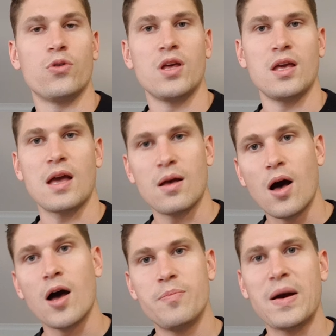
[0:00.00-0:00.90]
the
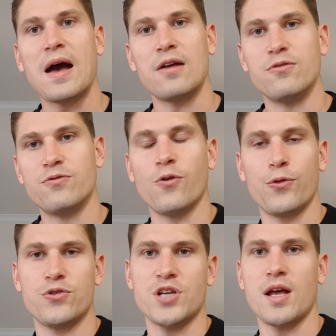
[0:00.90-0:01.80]
iPad
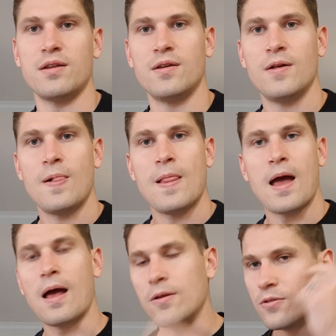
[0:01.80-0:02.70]
4th gen,
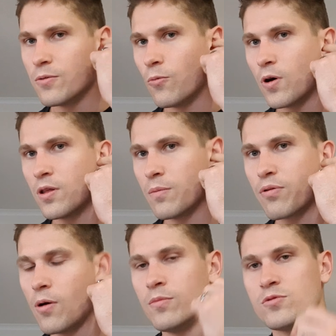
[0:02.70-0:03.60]
and one of the
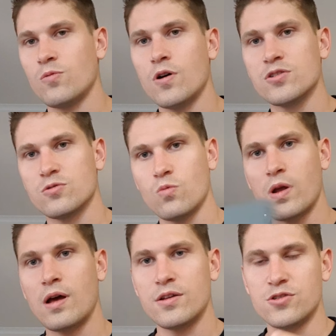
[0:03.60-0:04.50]
problems was
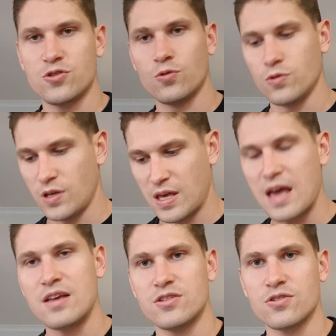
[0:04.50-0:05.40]
when I installed the
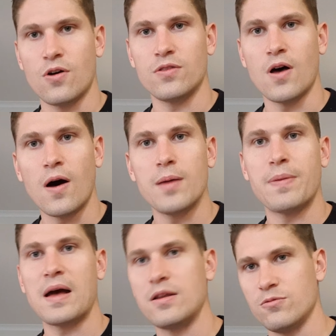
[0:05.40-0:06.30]
case on the
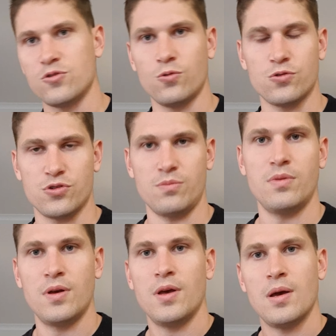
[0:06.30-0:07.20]
iPad, it was
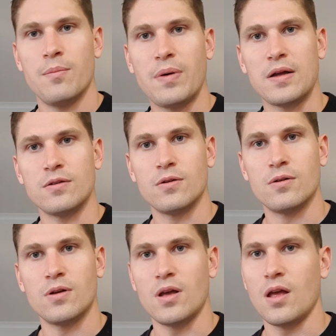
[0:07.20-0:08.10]
awesome, but
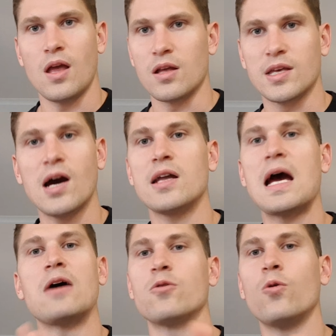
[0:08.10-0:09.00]
it cut
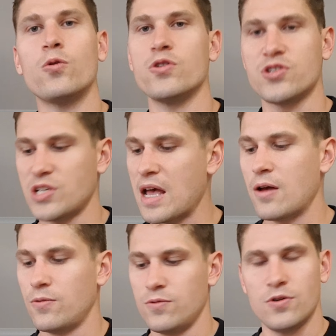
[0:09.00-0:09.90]
out all the sound.